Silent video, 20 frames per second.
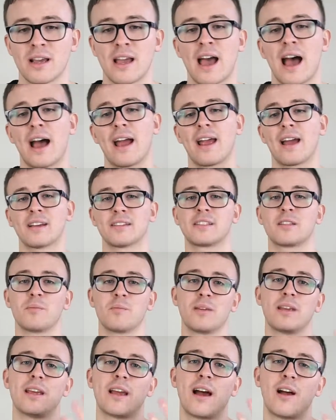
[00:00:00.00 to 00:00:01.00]
I asked him,
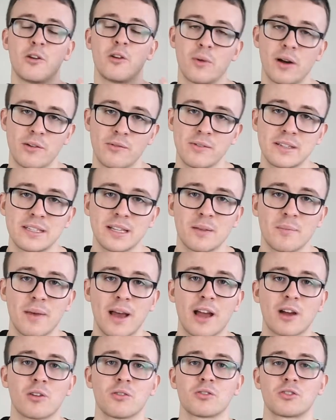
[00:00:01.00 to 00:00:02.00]
who I recently
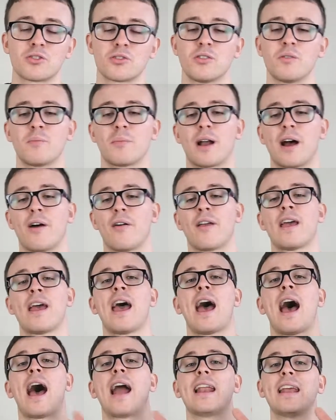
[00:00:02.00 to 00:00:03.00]
met, called Shaun Browne,
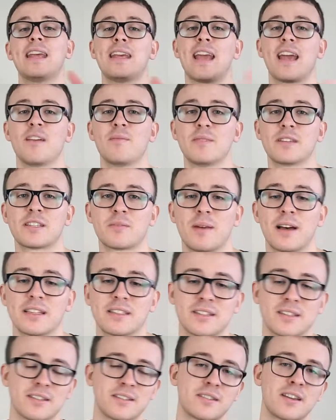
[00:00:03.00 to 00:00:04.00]
and he gave me some
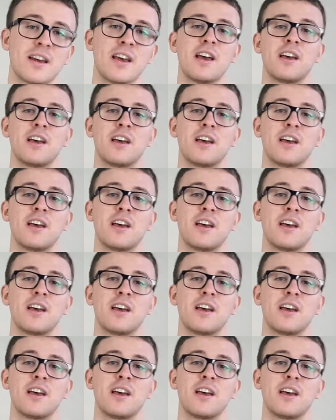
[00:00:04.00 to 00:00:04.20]
answers.